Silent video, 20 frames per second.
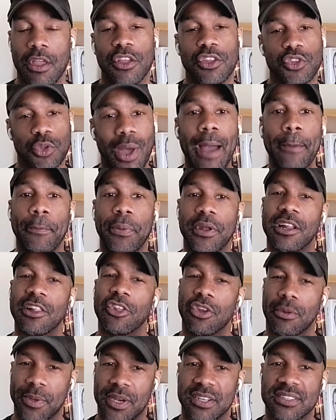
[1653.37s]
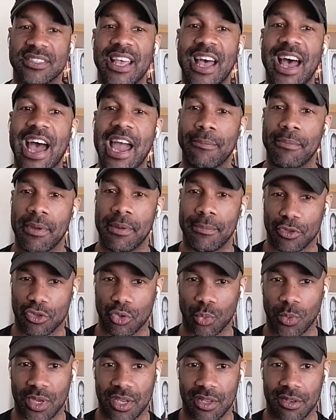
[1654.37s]
So I put a little bit of time in
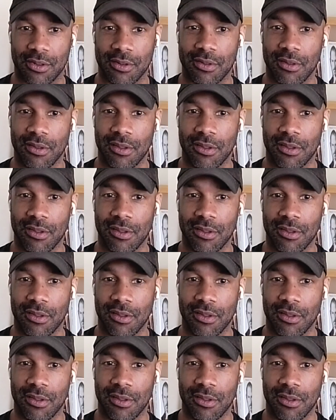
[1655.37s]
between.